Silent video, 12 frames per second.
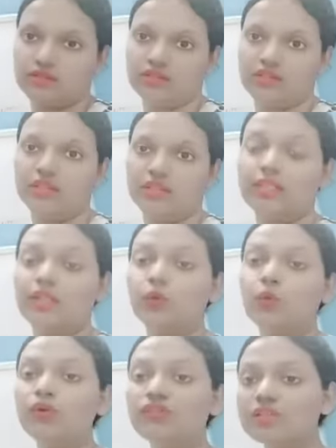then who
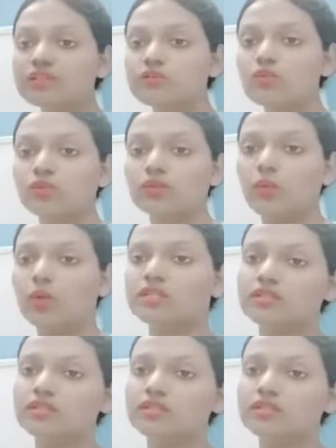will soak the water?